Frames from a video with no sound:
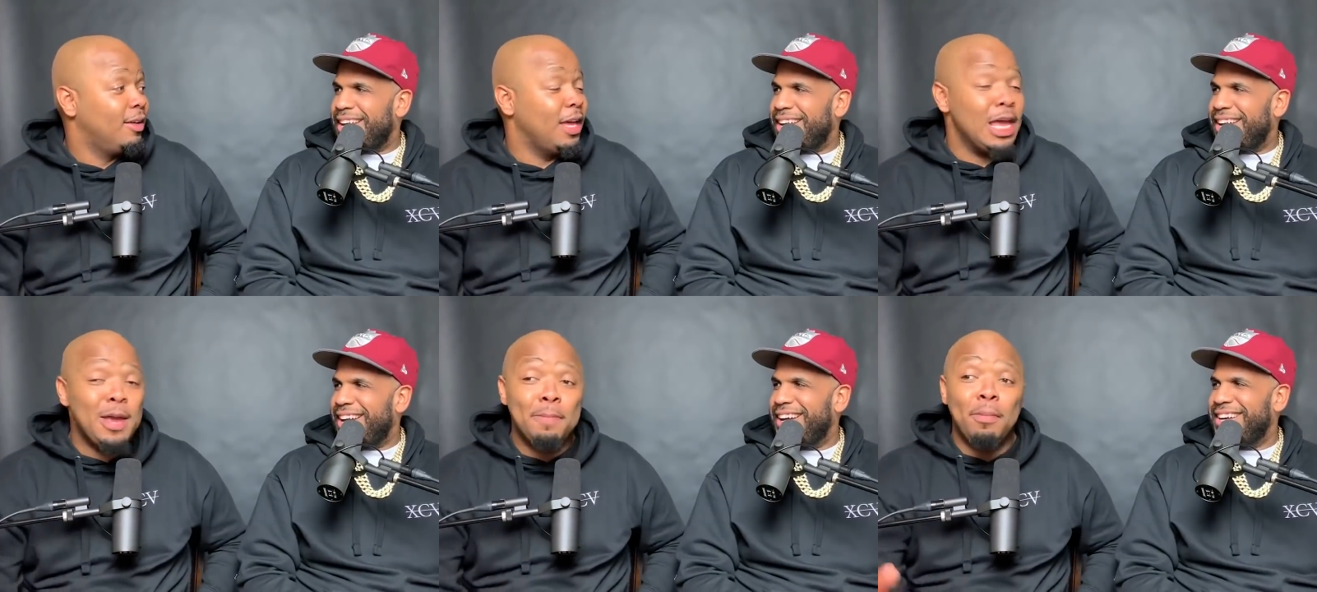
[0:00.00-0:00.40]

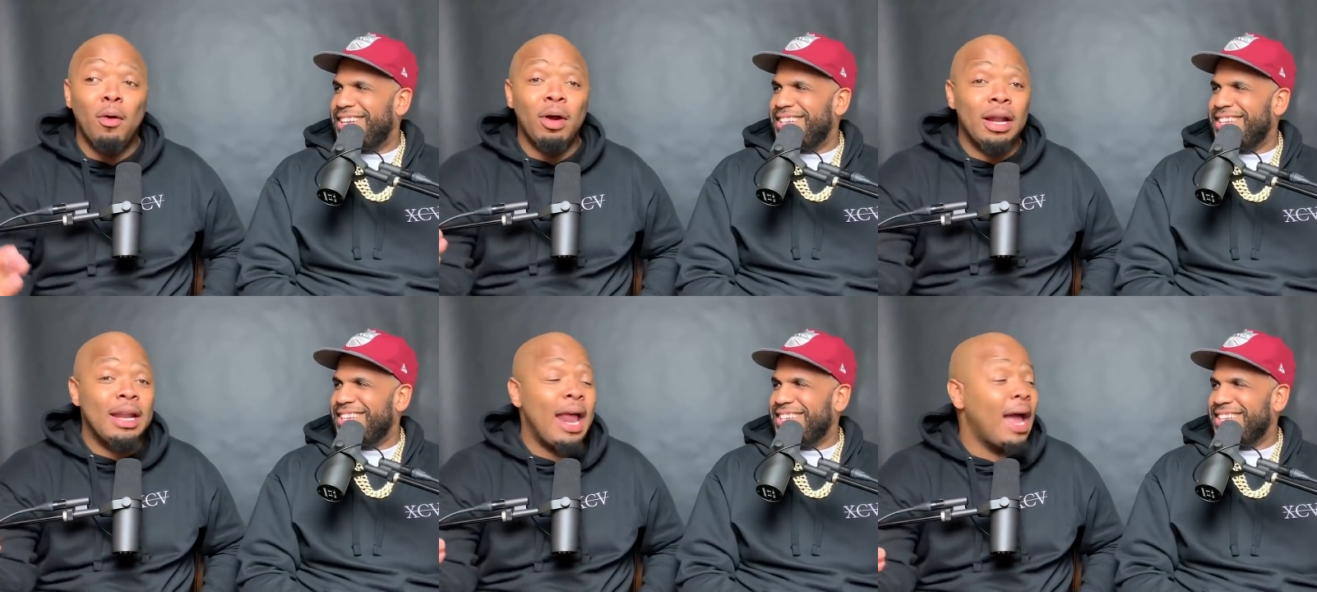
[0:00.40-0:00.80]
Speaker 1: He
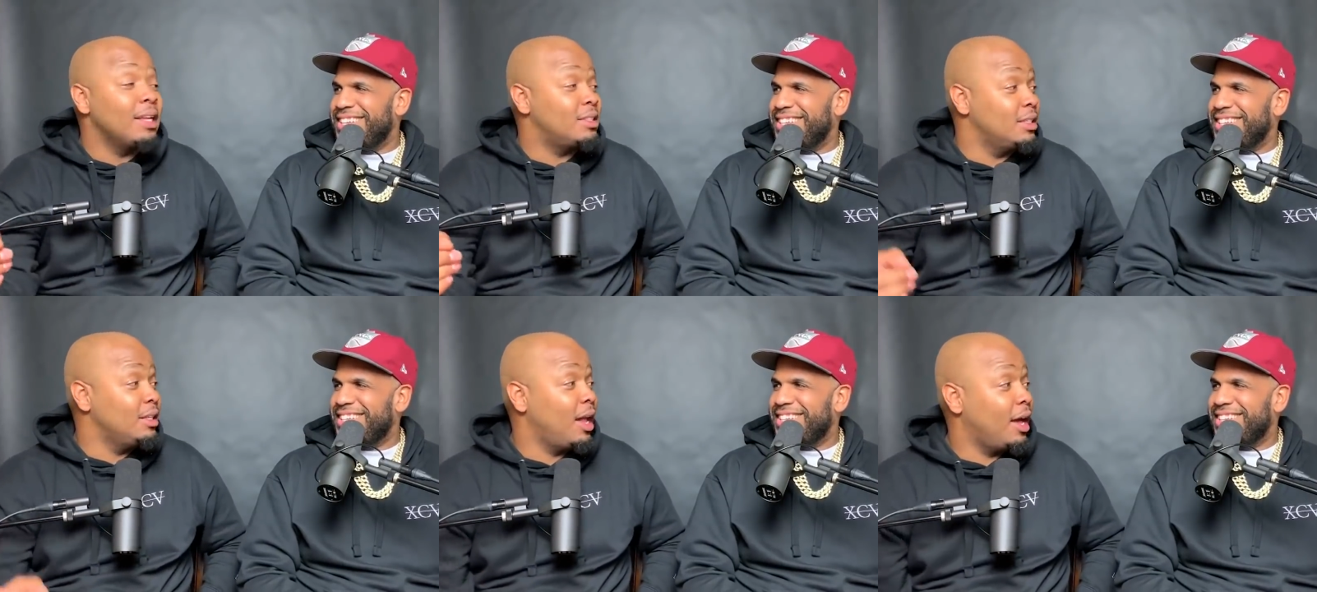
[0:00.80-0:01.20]
born in
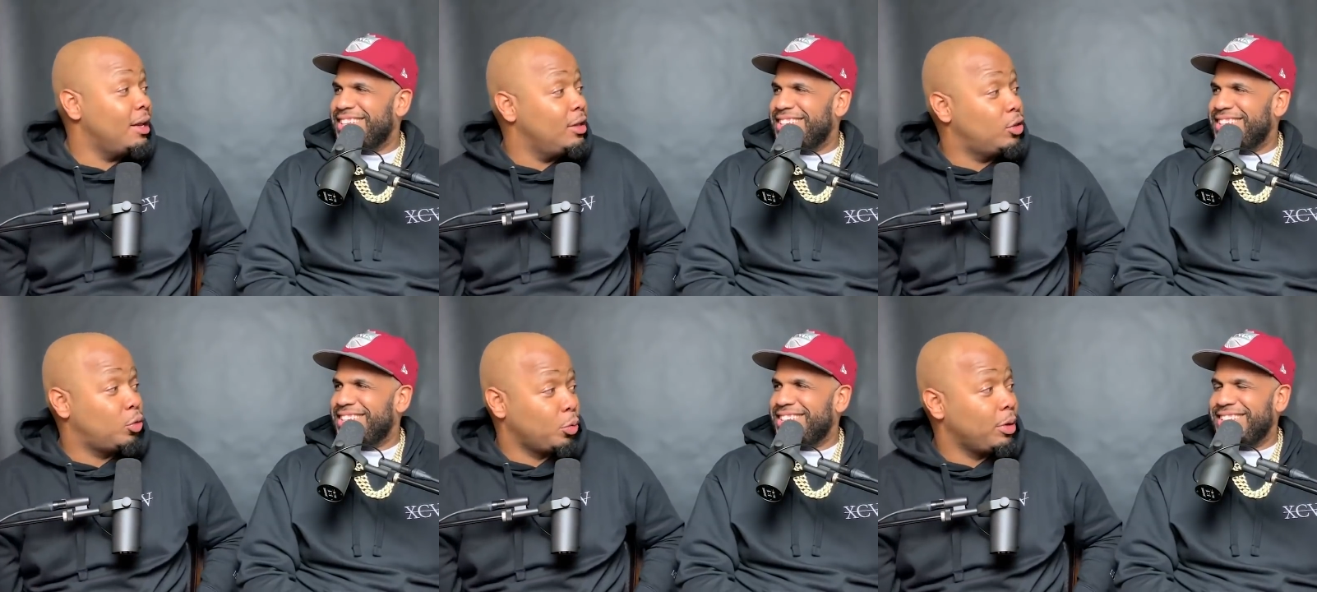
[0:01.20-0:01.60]

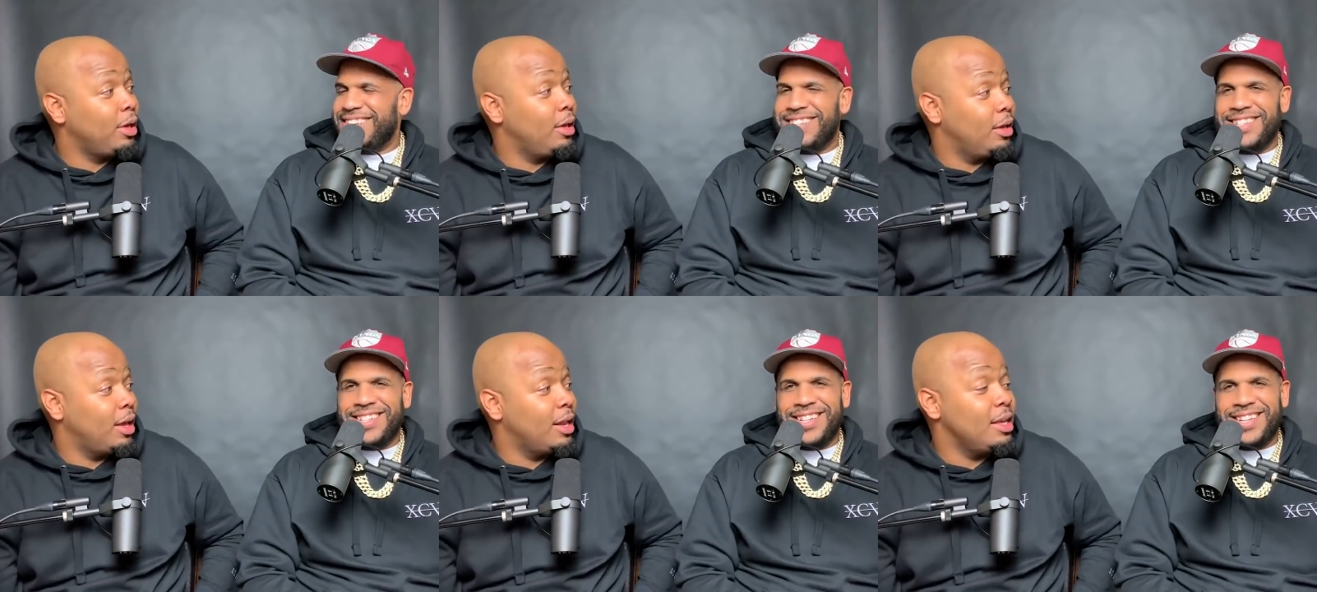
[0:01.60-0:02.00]

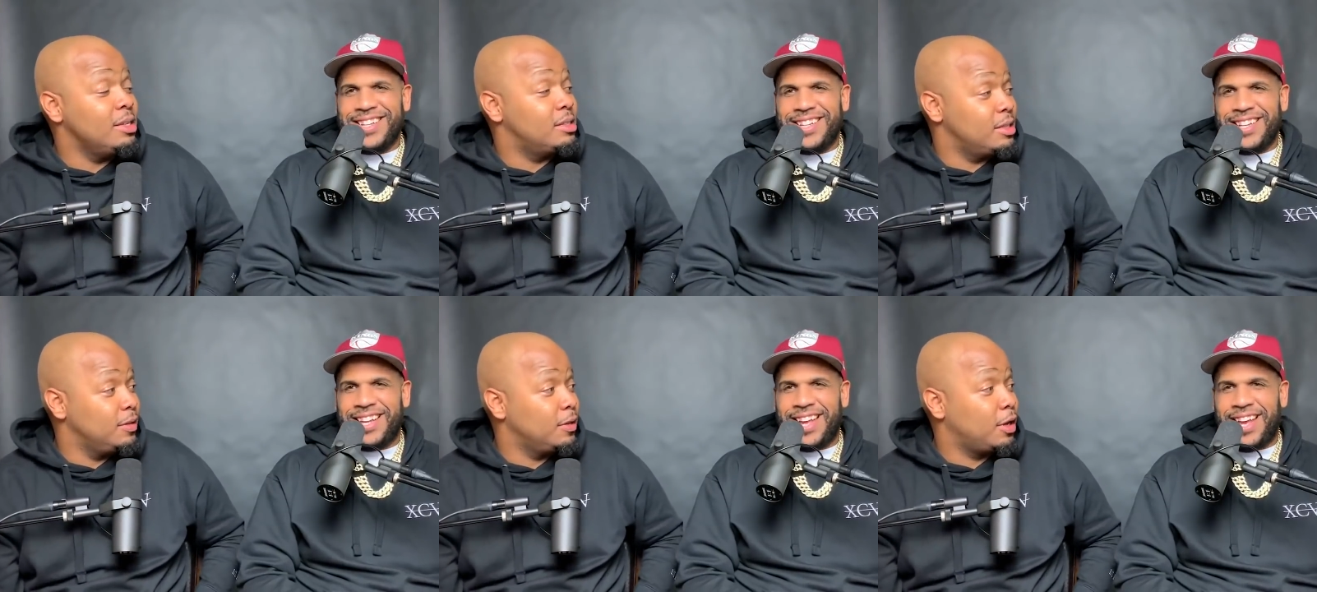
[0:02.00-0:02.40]
1993 and
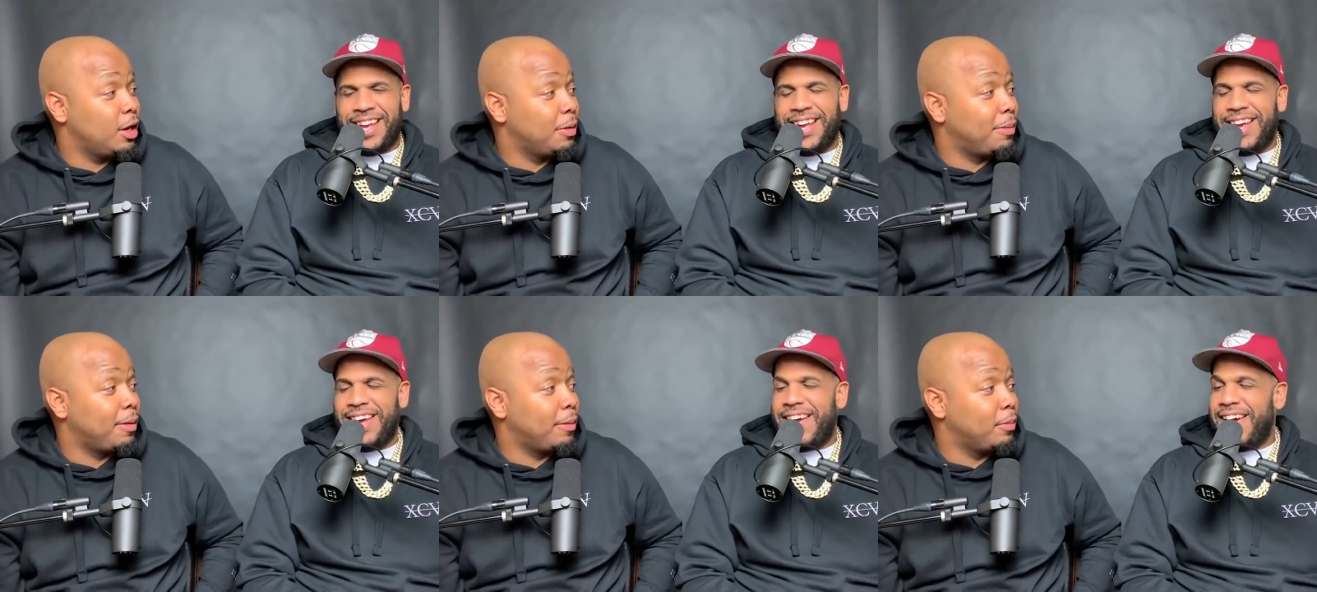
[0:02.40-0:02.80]
he's seen the
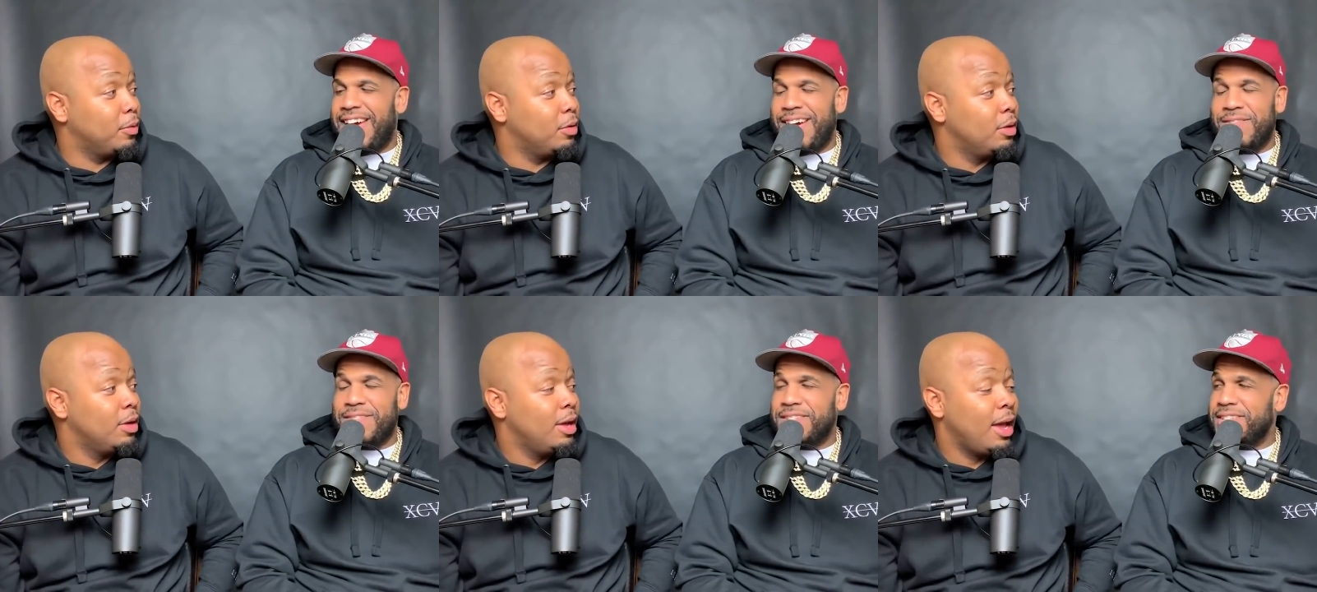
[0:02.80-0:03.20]
color purple.
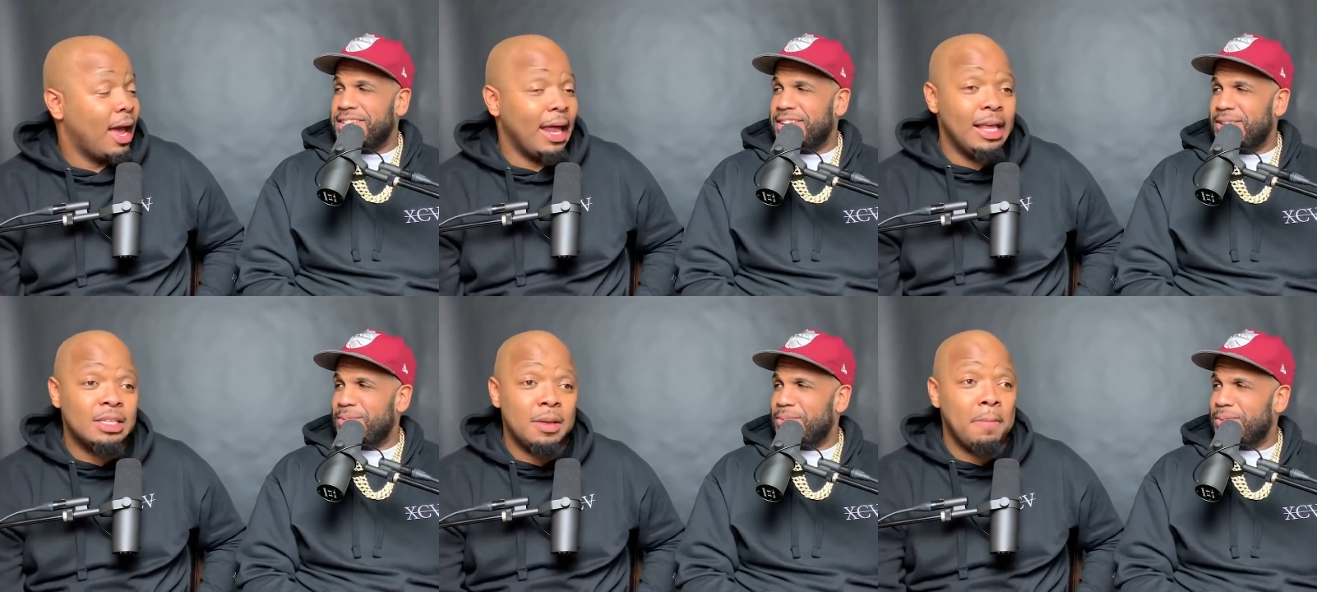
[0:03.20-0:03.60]
I haven't seen.
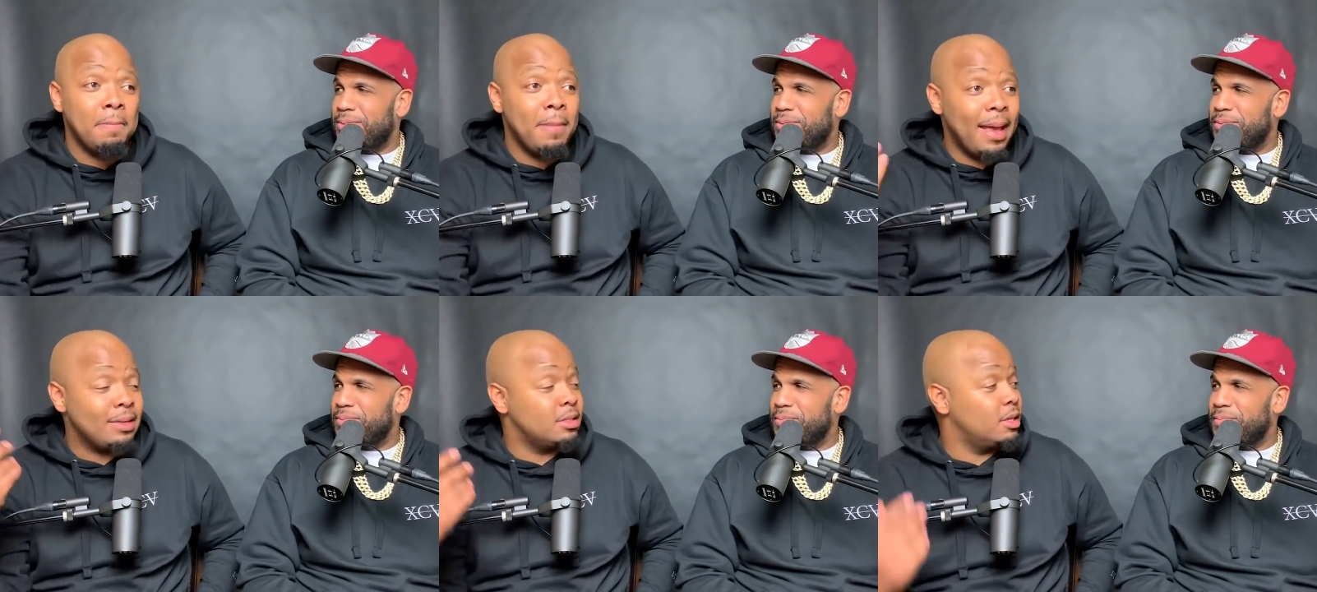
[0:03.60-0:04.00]
Color and he's a
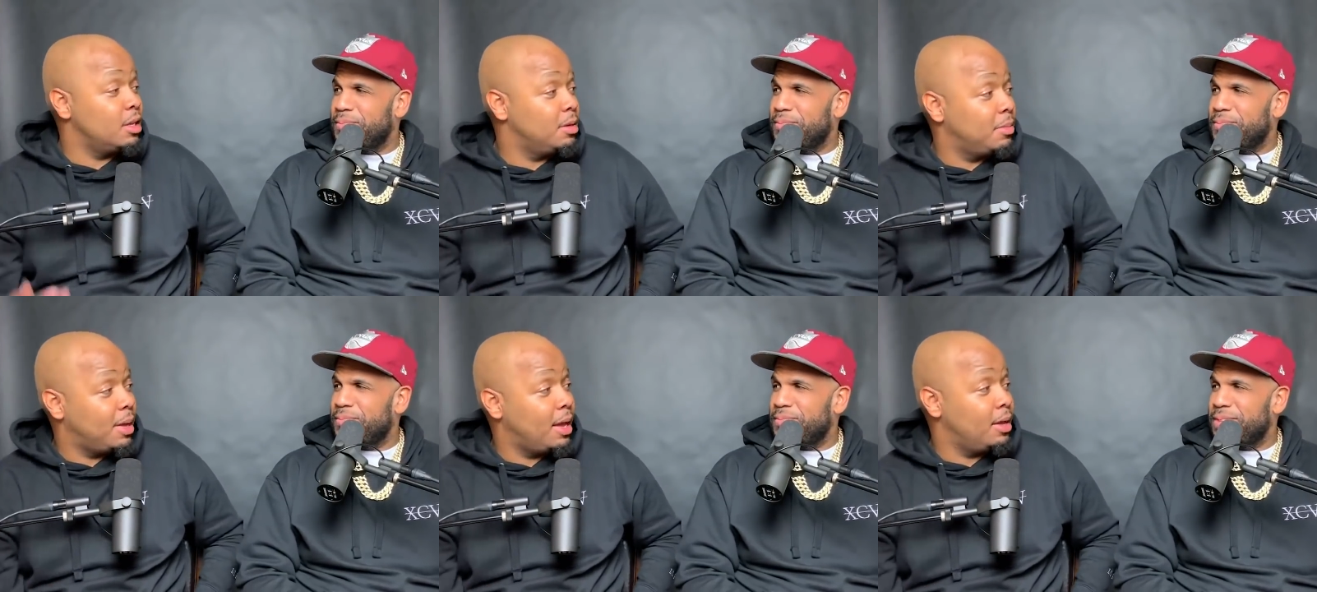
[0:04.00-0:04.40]

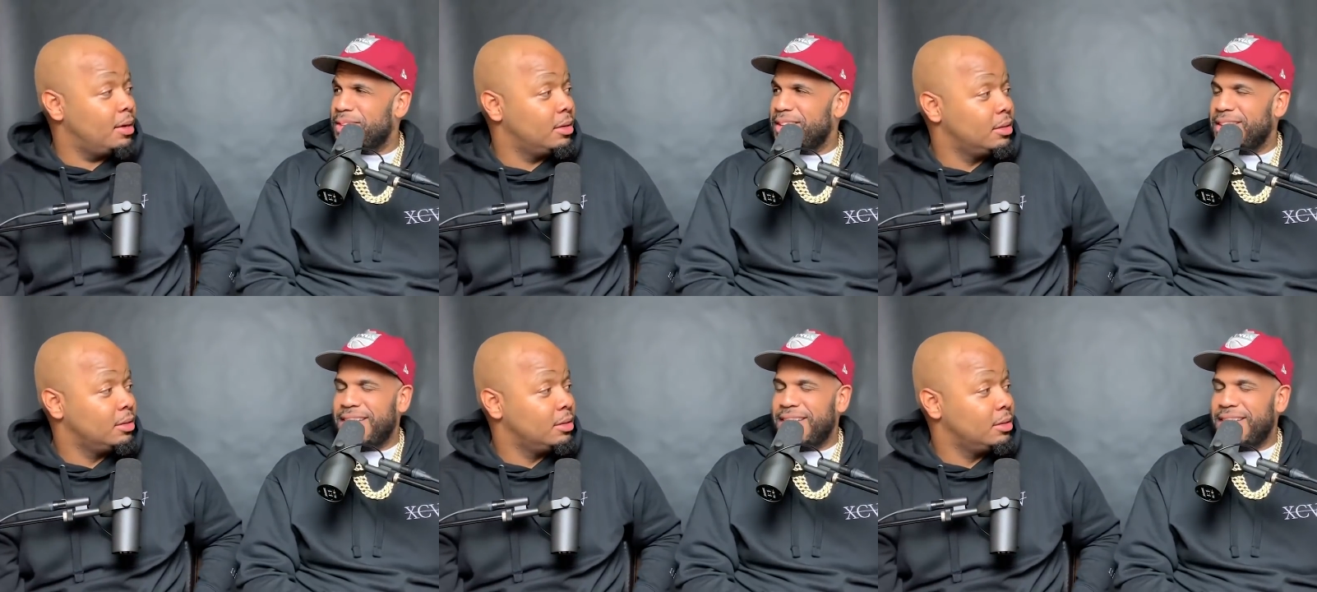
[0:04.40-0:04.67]
Mexican man.